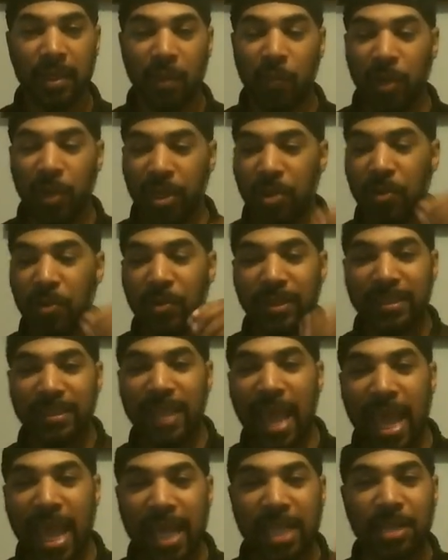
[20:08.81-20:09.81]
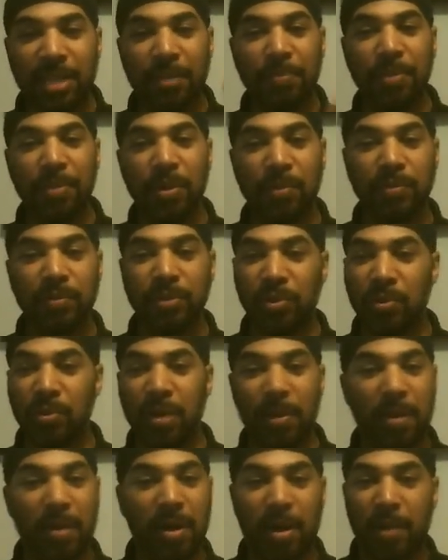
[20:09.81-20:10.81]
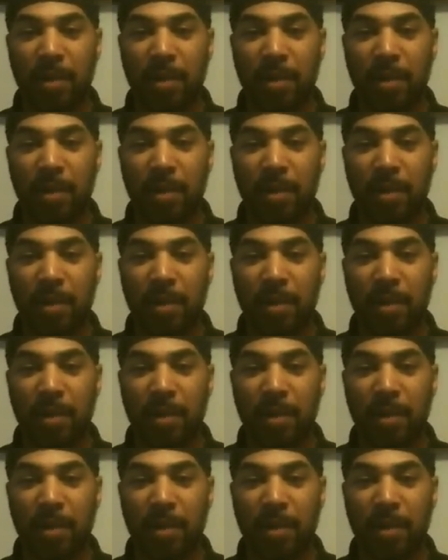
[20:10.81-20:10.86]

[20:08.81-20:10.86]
when you attack and abuse, you can